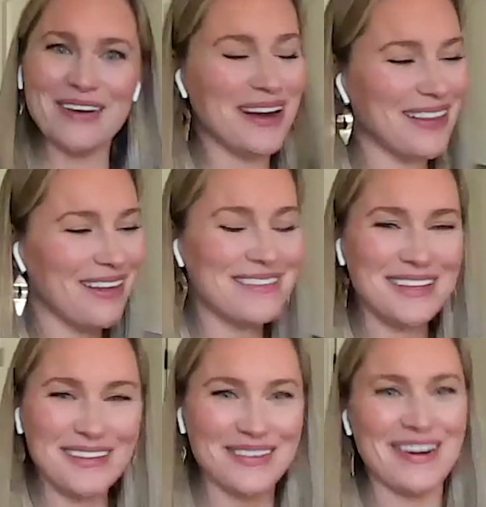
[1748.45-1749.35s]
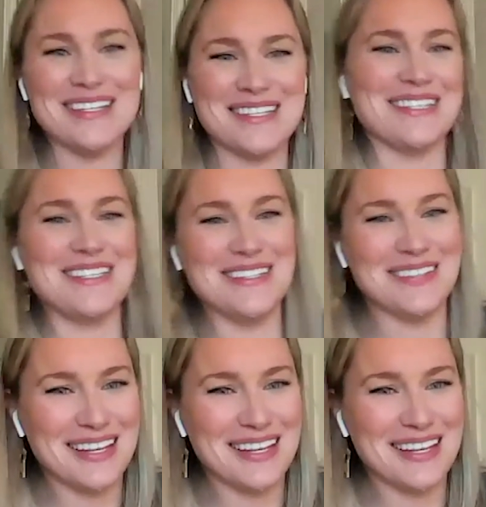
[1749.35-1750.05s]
Ooh, I love the alliteration too.